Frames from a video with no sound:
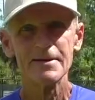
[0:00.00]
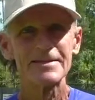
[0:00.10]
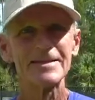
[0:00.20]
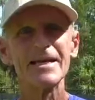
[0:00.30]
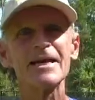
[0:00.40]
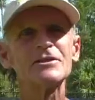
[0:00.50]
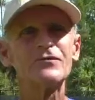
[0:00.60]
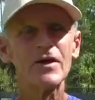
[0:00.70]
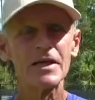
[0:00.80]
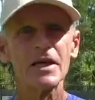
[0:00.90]
Today's
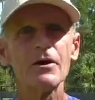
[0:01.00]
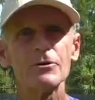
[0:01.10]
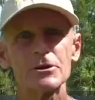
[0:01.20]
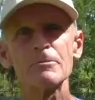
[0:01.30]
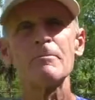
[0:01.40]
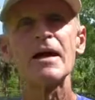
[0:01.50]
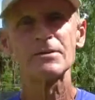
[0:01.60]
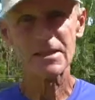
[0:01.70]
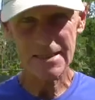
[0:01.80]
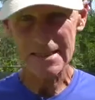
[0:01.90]
video is
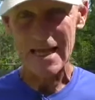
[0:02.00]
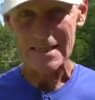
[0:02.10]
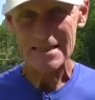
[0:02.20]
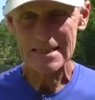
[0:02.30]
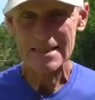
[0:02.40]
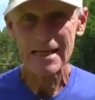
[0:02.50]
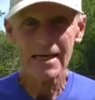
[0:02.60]
about slice,